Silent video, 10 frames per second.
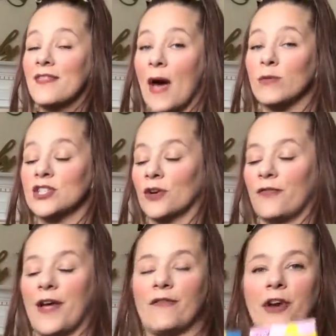That was their
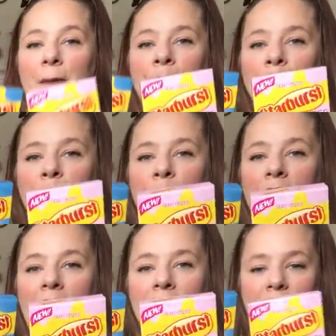favorite.
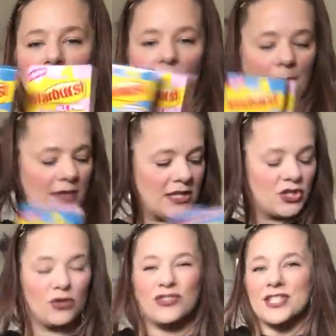But I did grab these
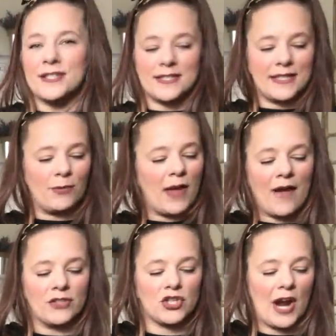two just to see. We
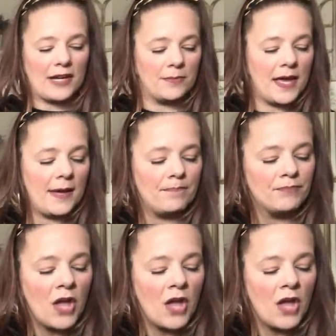haven't tried them yet.